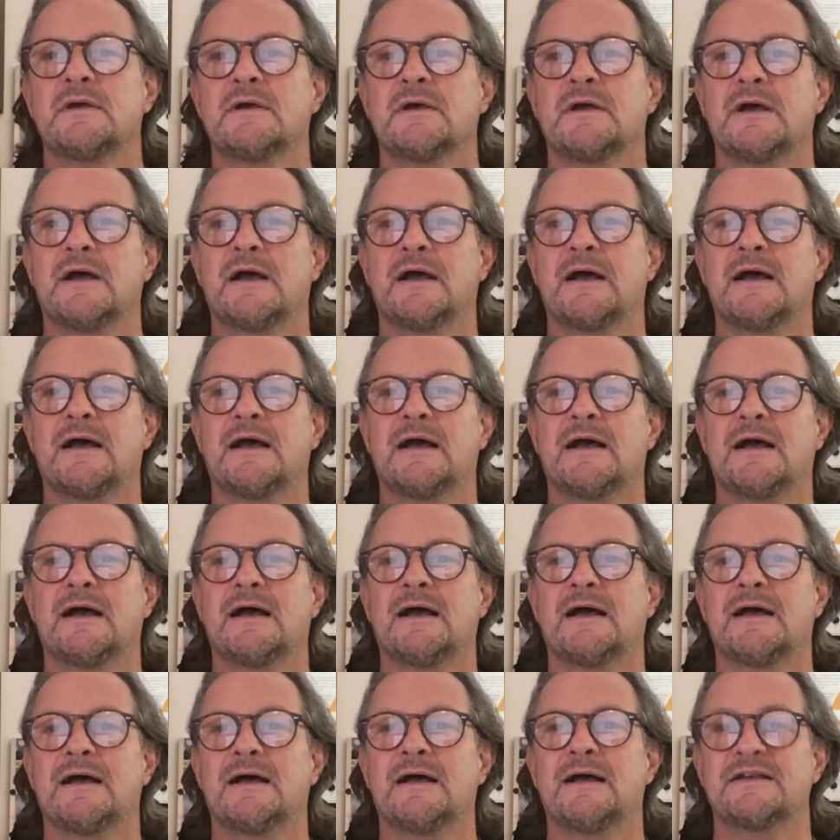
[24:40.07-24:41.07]

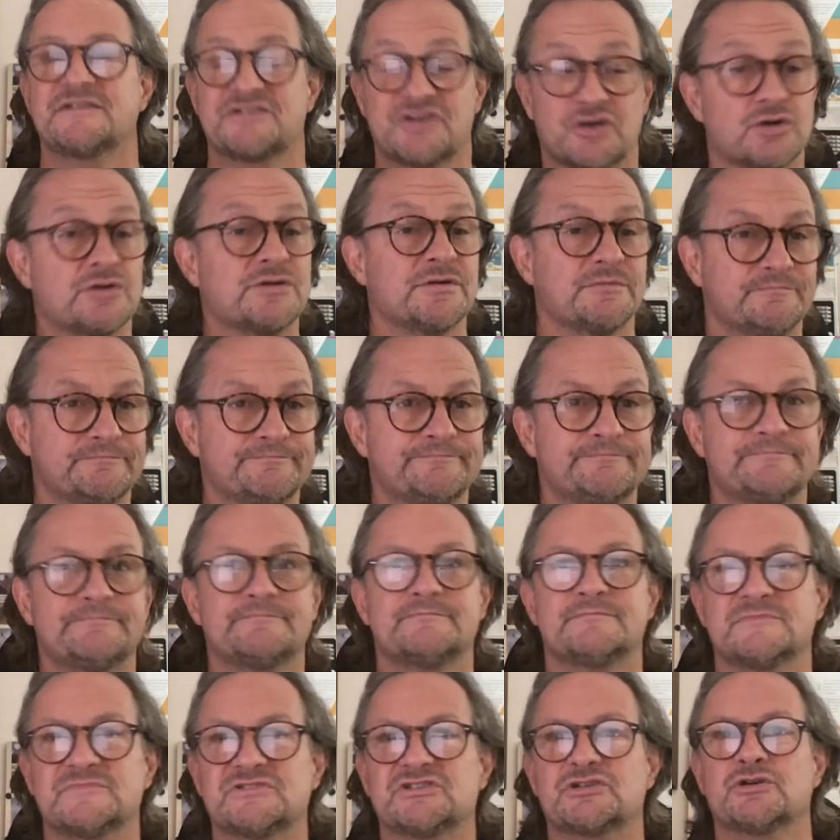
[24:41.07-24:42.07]
It's good.
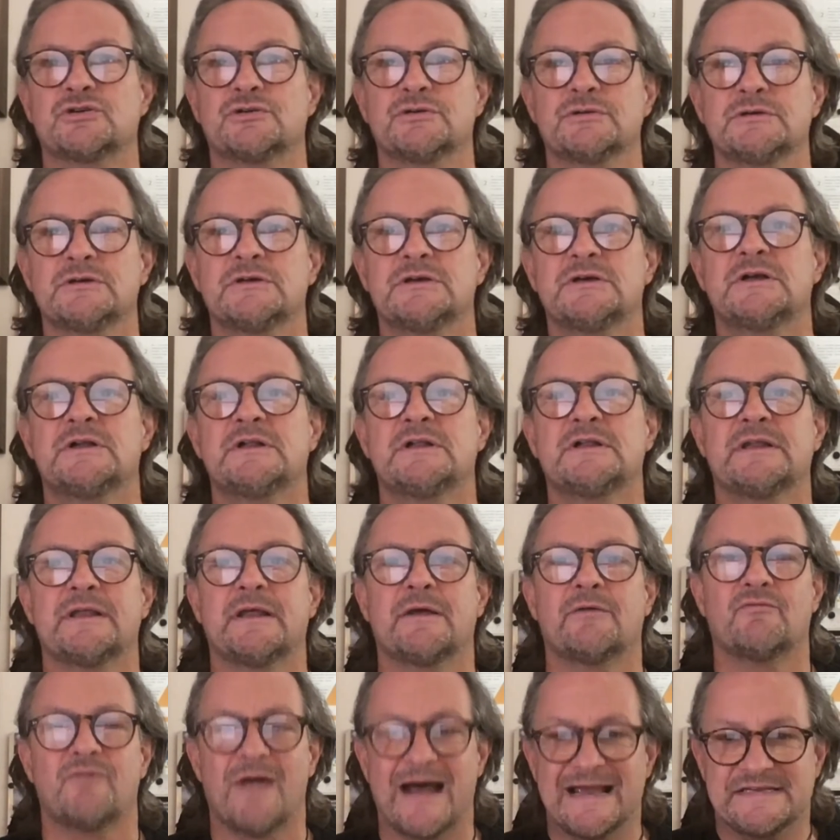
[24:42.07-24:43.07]
It's good.
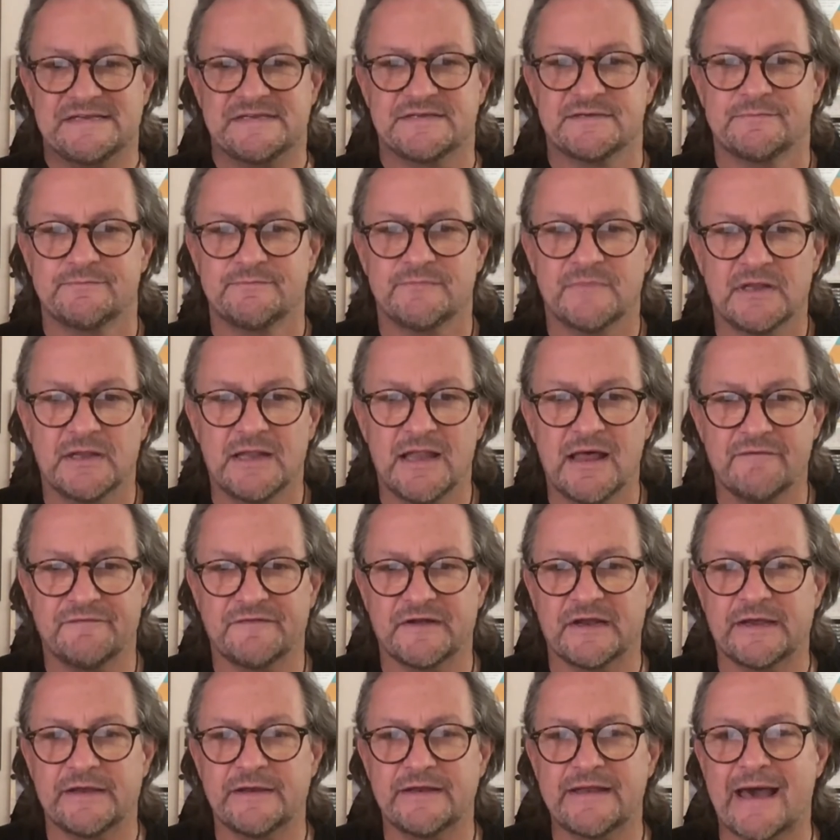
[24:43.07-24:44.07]
Right.
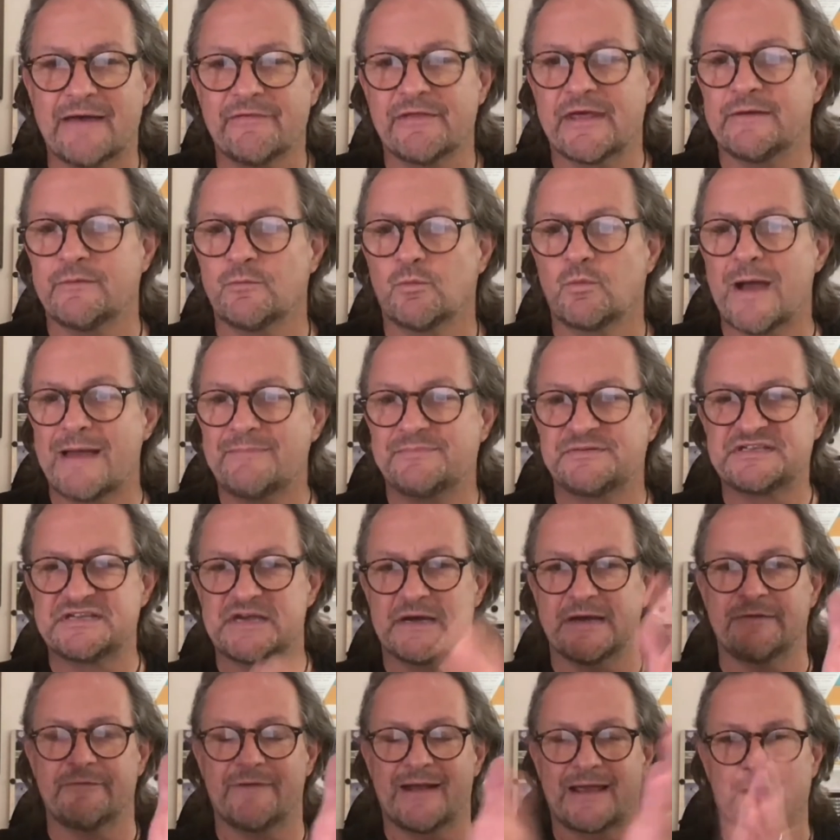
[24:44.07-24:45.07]
Lovely. Now then,
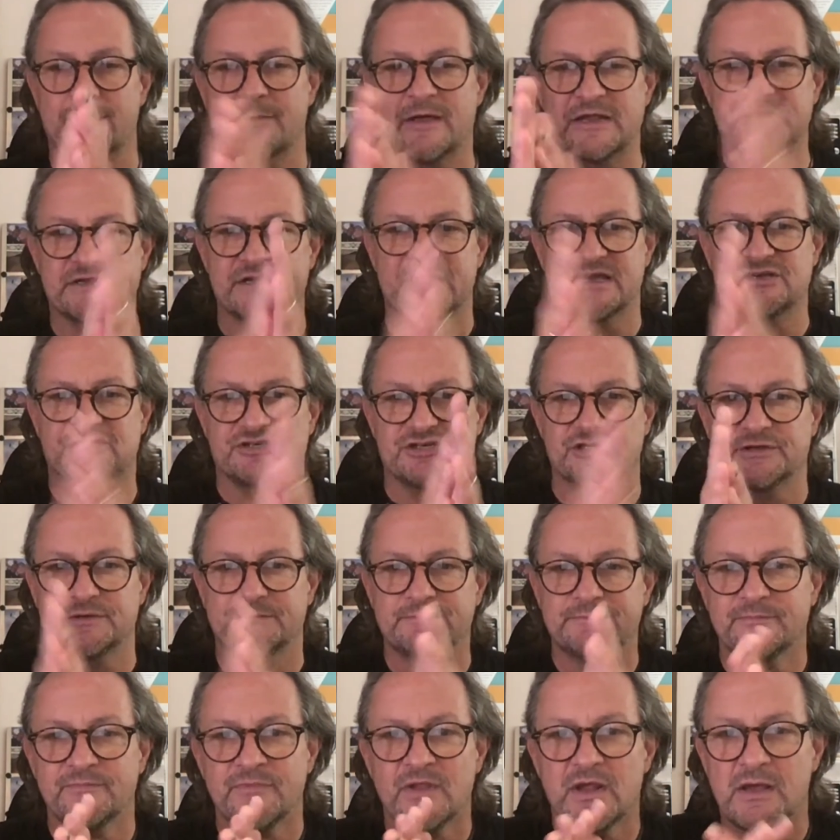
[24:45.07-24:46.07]
website recommendation.
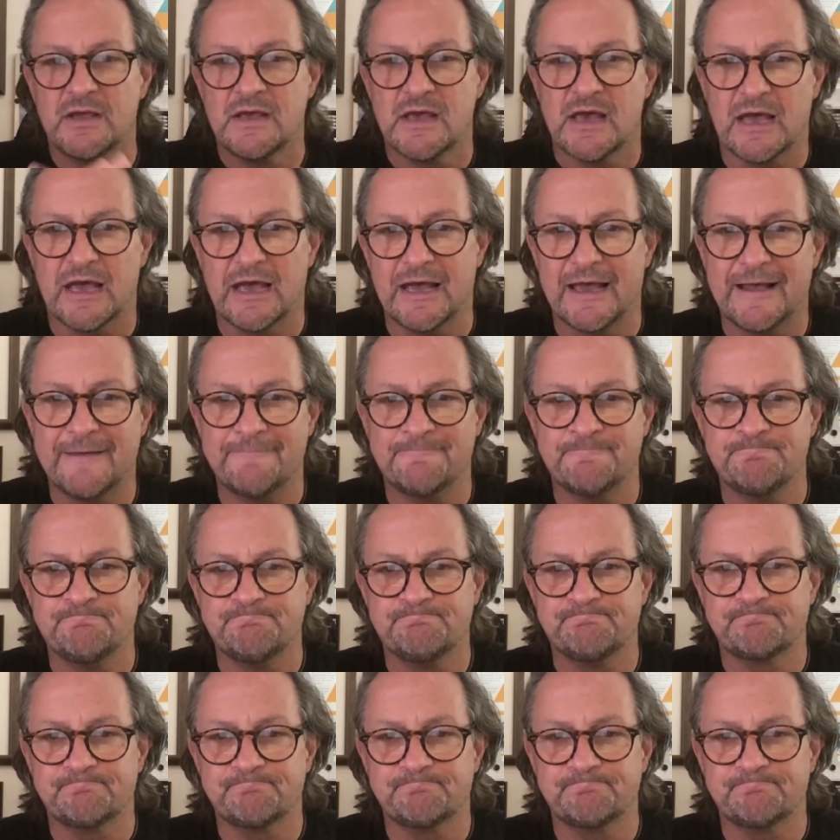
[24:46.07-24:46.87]
On